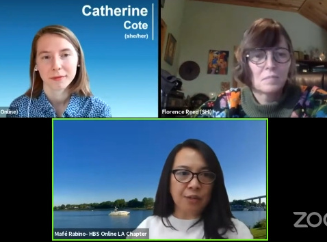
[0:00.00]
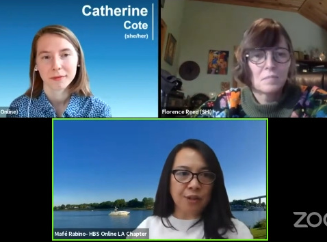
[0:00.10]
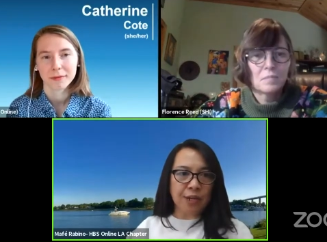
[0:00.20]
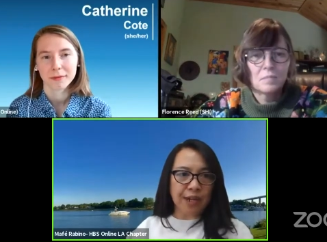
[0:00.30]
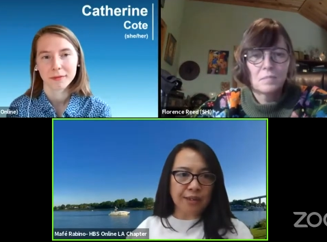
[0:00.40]

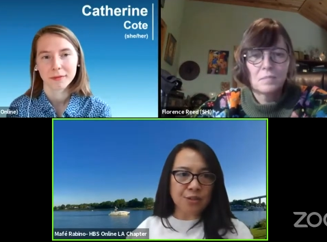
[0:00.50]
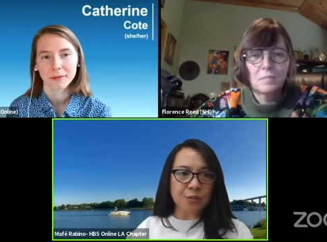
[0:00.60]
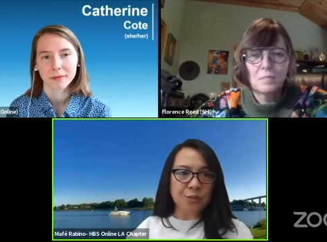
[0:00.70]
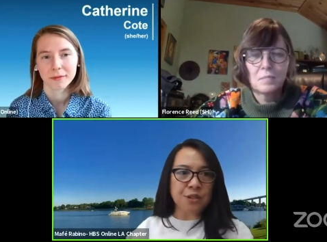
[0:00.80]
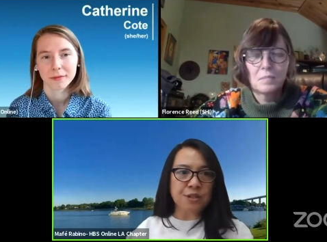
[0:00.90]

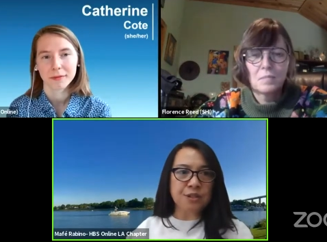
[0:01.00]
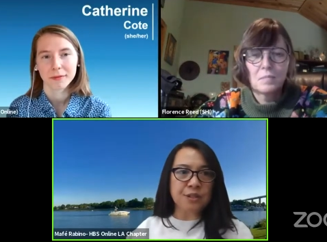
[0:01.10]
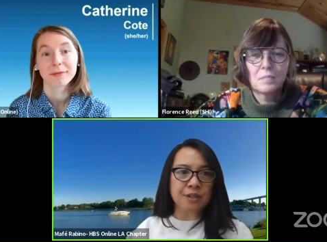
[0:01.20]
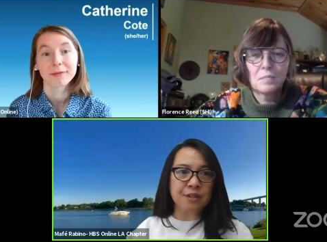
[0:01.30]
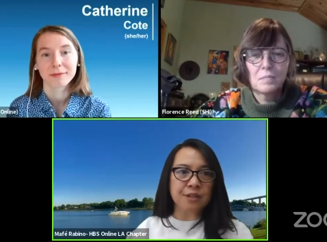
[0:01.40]
Speaker 1: Connects, which is
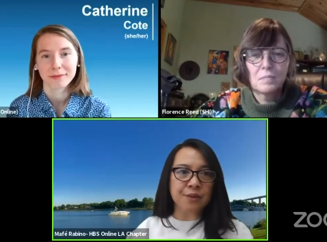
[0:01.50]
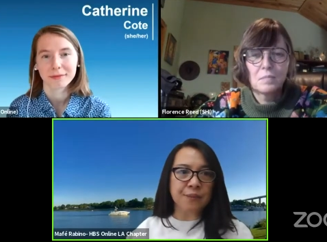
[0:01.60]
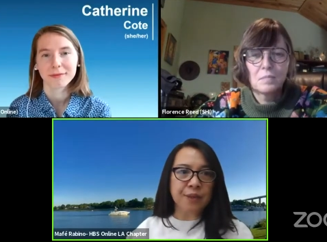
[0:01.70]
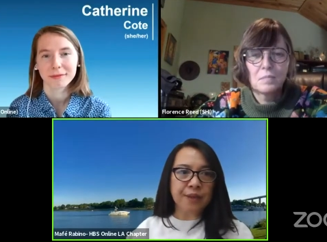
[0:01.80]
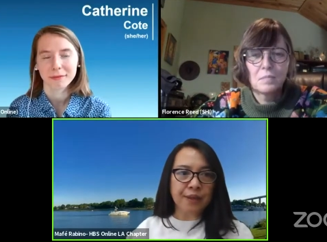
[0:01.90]

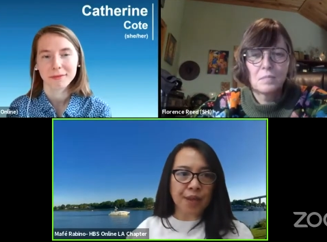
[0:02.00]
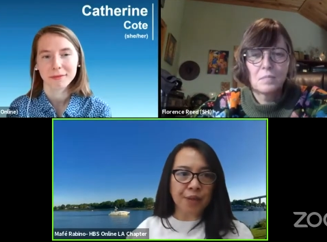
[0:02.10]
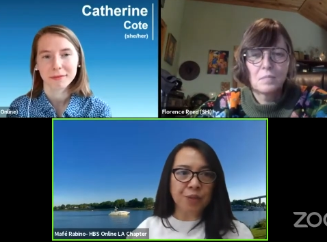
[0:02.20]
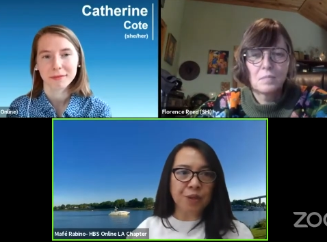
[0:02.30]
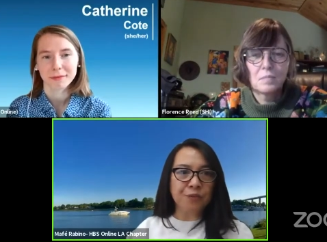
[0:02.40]
the
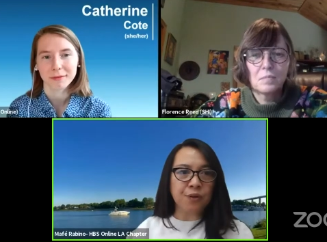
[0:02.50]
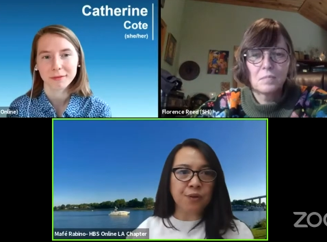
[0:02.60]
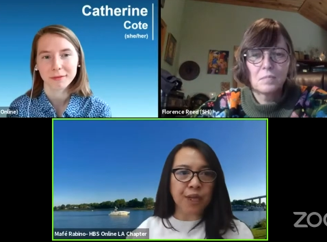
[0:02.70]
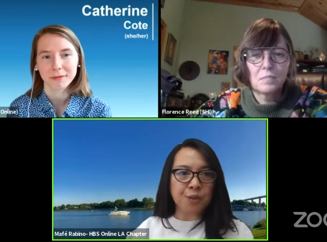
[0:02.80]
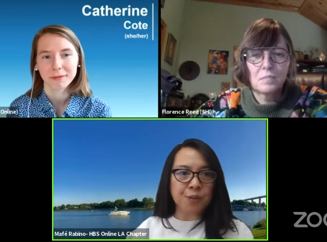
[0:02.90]
gathering
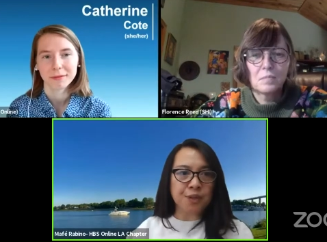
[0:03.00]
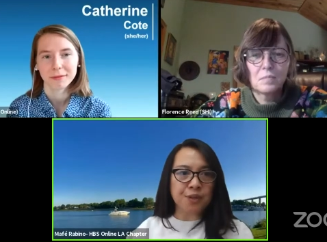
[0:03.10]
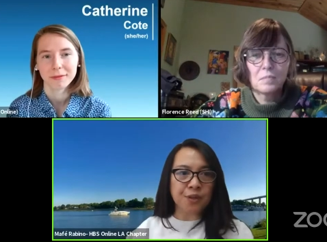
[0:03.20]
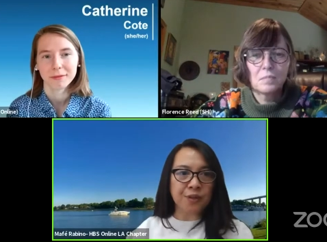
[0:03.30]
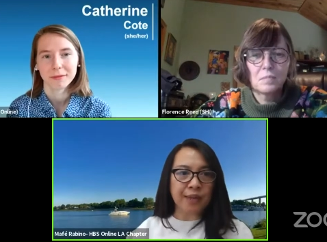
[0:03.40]
for
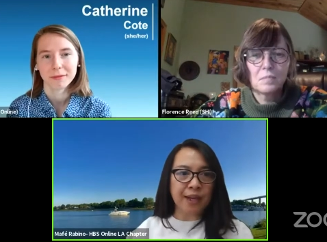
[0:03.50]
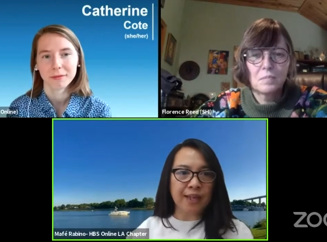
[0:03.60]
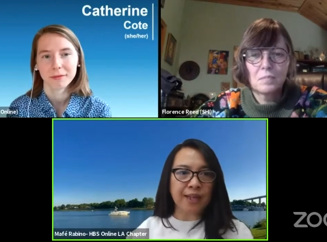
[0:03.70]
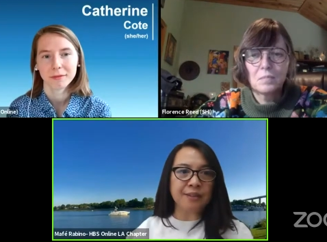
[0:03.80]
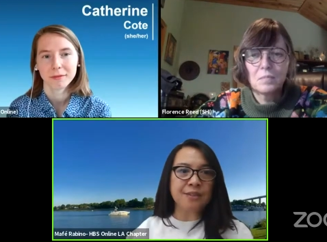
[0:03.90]
HBS
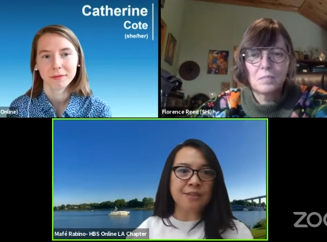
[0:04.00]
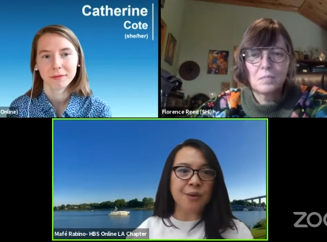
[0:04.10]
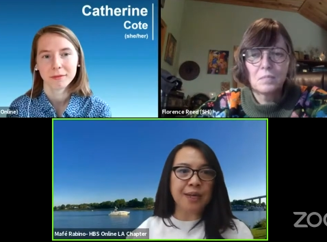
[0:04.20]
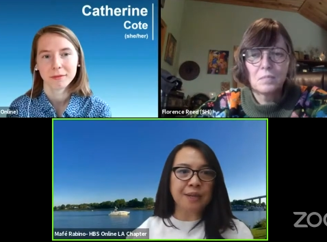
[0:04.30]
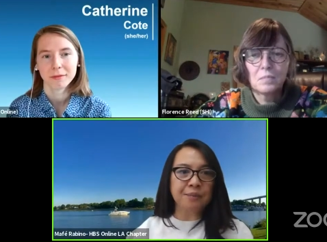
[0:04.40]
online. So
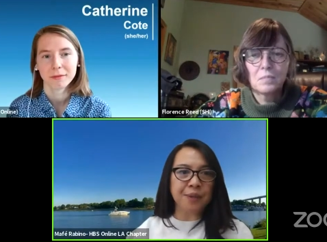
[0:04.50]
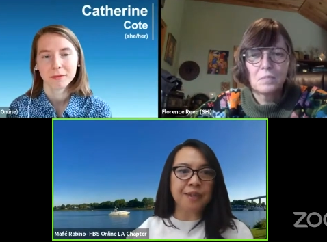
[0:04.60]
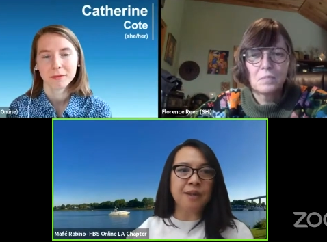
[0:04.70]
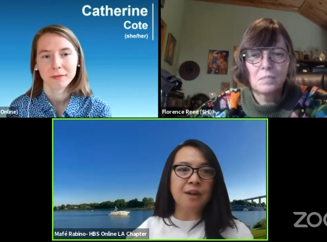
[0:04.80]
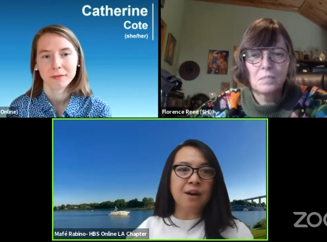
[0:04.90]
I had
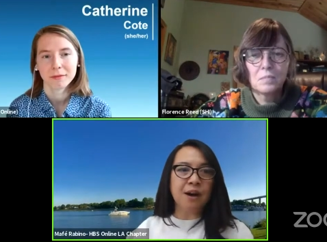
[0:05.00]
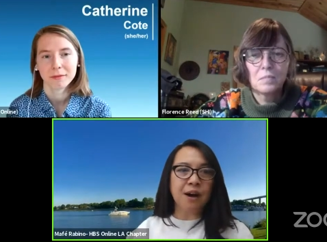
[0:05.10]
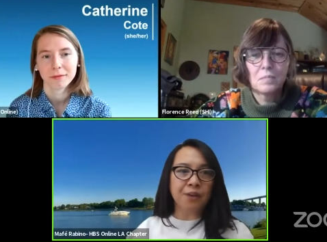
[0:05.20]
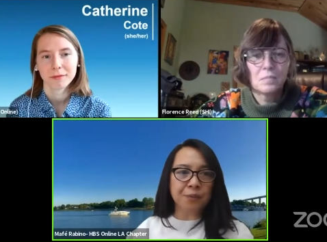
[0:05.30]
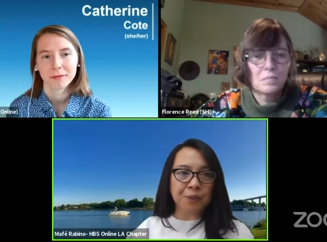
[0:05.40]
met
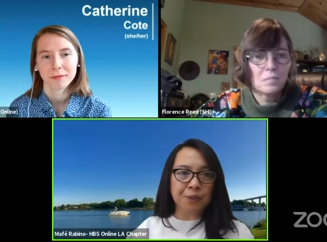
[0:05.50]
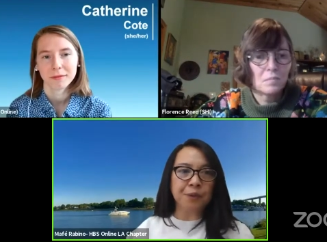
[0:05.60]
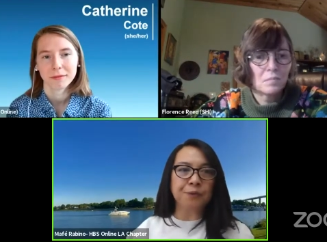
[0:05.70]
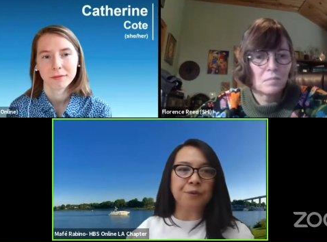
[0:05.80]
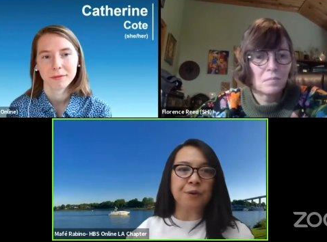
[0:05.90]
other
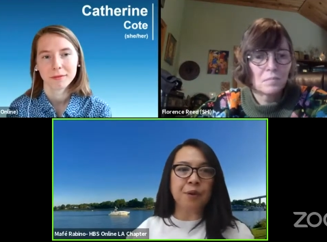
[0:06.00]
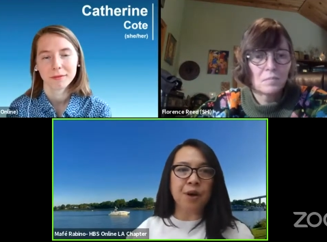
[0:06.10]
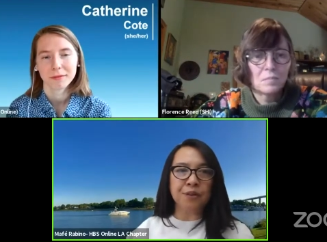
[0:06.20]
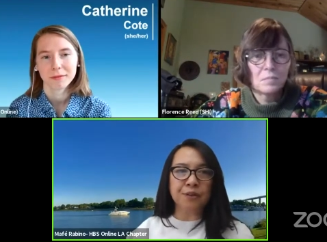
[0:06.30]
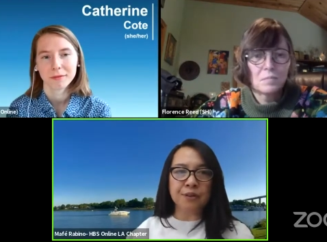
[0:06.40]
people from
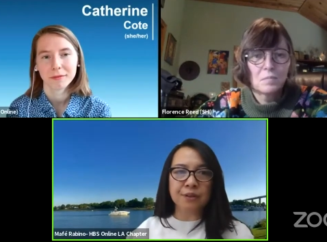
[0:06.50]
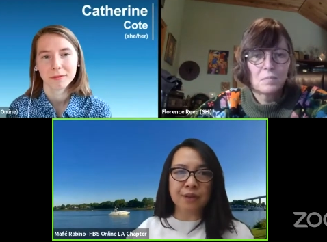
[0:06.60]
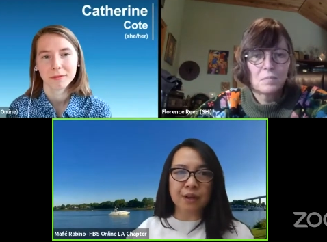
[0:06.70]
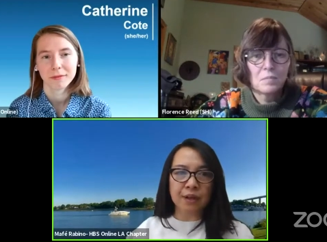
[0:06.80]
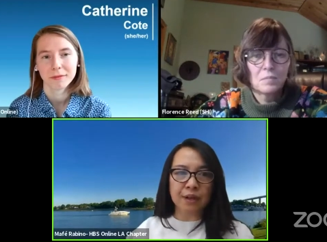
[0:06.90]

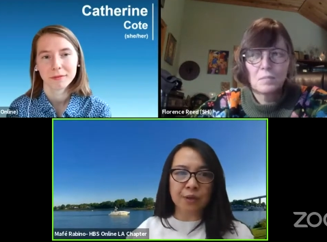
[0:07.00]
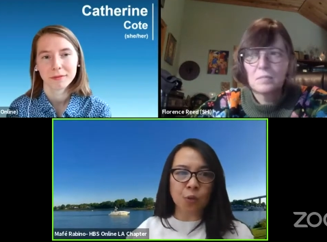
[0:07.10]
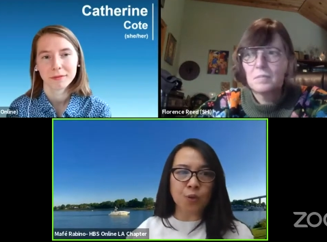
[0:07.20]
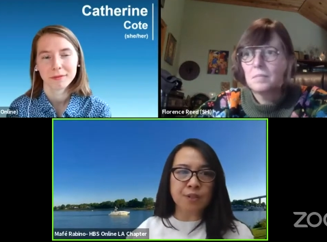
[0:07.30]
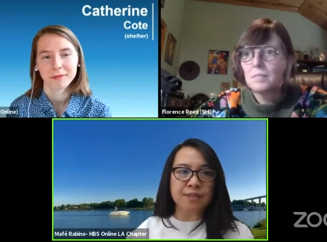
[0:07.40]
other uh,
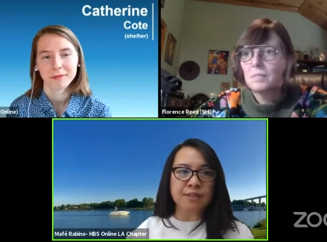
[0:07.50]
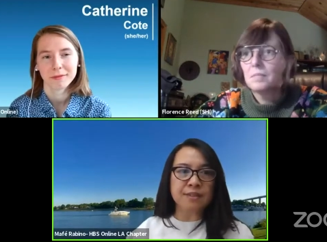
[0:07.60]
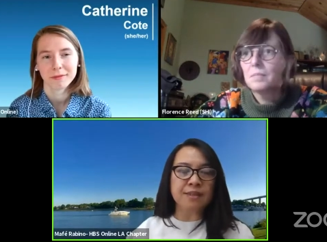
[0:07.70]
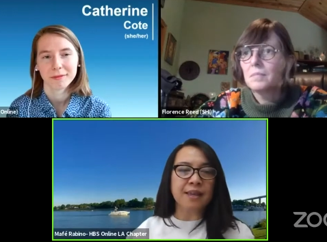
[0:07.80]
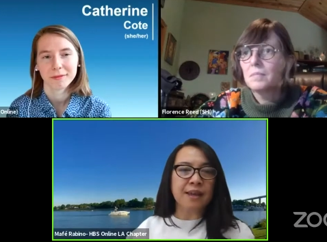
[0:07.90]

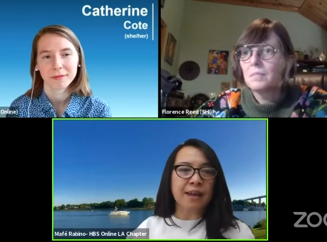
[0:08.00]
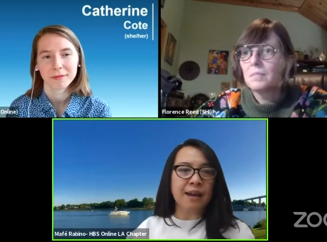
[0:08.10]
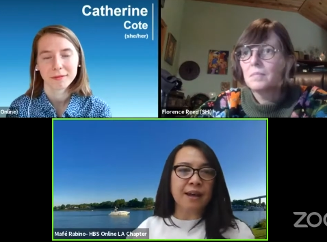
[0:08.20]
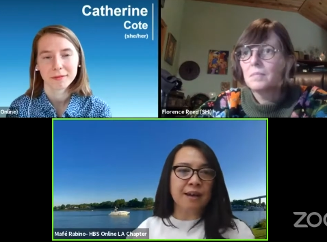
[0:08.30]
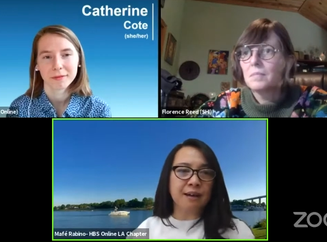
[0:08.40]
courses
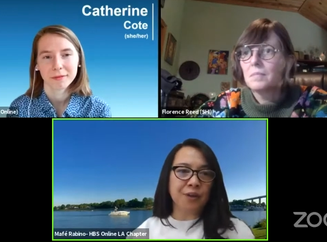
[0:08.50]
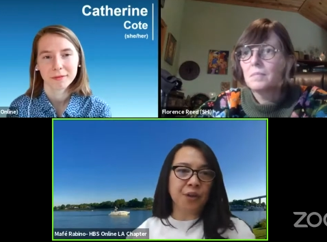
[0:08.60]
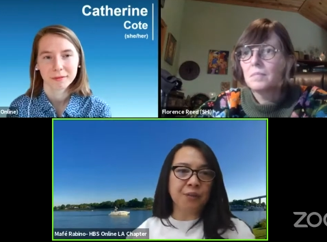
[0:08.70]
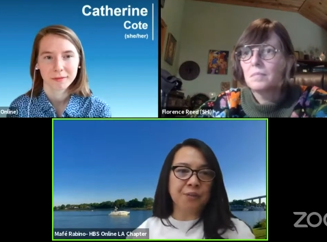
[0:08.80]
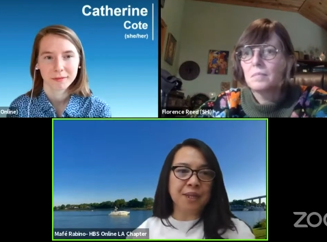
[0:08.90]
uh, other
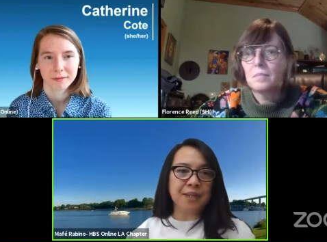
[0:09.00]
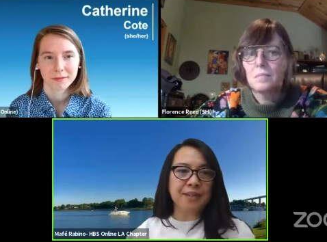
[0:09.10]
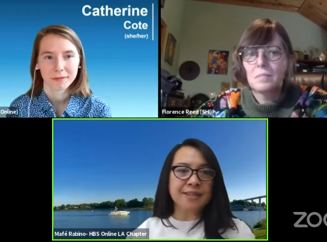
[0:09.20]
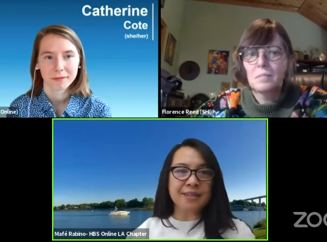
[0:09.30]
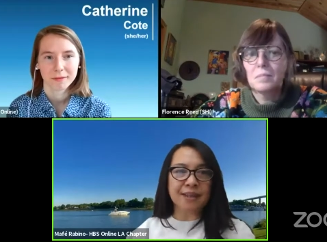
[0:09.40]

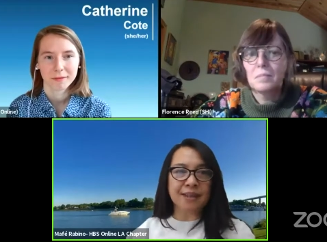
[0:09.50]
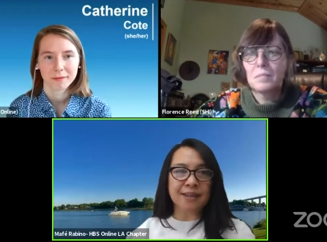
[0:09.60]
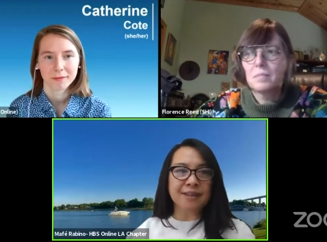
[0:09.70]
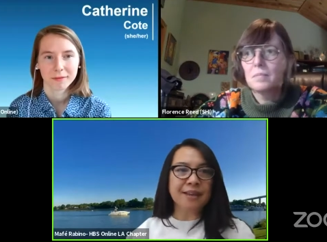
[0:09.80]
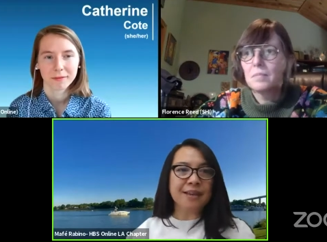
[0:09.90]
alumni,
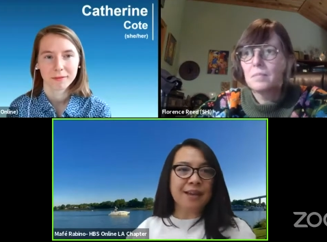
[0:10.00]
and